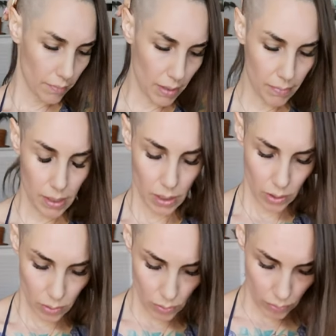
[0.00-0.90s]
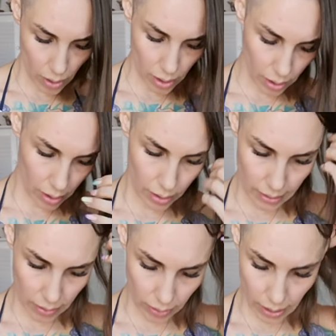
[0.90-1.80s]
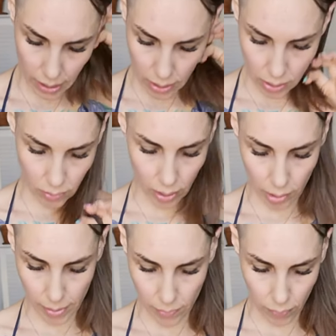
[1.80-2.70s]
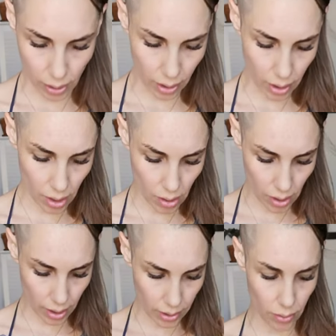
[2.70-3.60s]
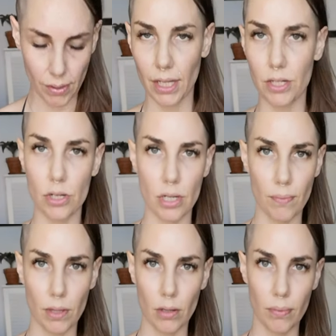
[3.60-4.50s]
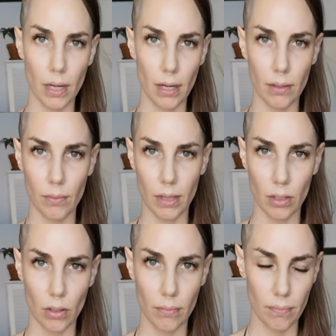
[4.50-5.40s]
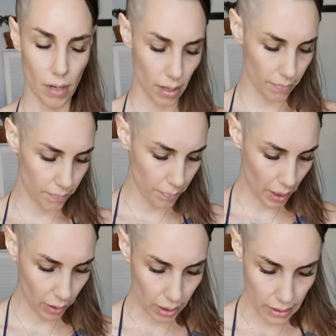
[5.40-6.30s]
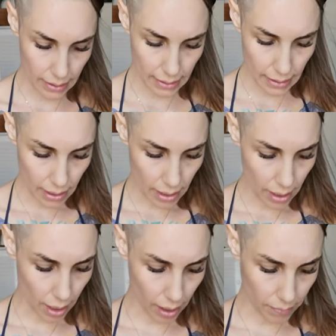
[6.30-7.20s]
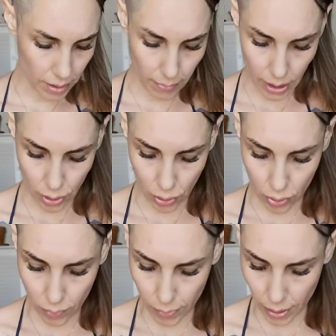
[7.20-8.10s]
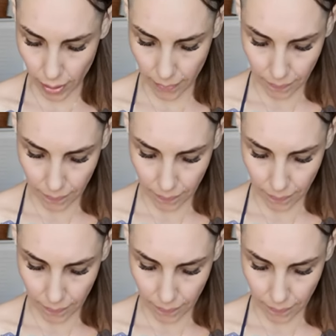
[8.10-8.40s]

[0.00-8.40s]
Maybe you are still needing to do a little bit of work on your relationship with your with your um, parents, um, some internal work.